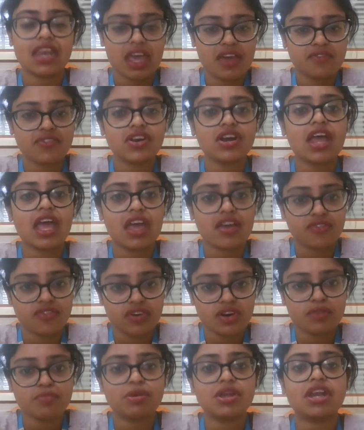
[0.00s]

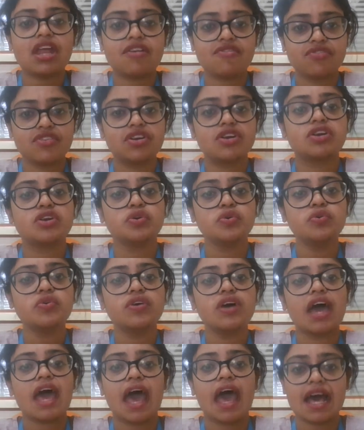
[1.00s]
ever be referred to
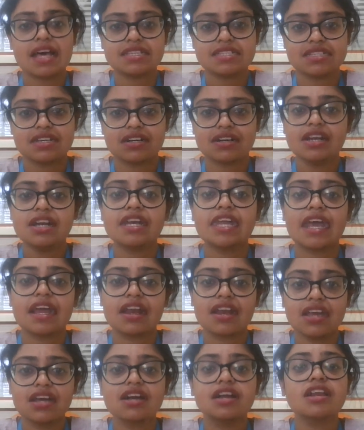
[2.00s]
as a
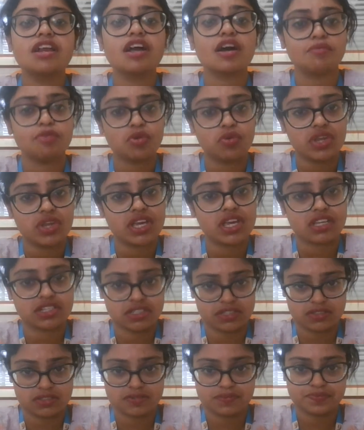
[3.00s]
technical communication.